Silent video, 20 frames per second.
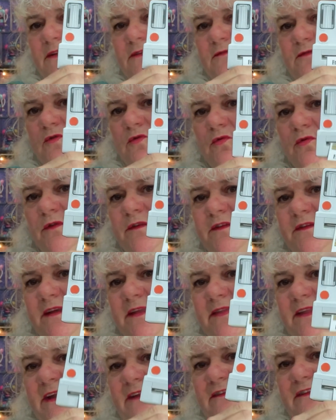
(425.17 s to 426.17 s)
of course,
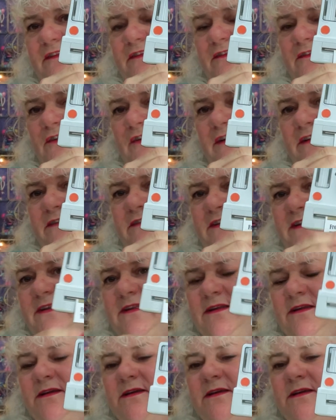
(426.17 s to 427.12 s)
and that just slides in,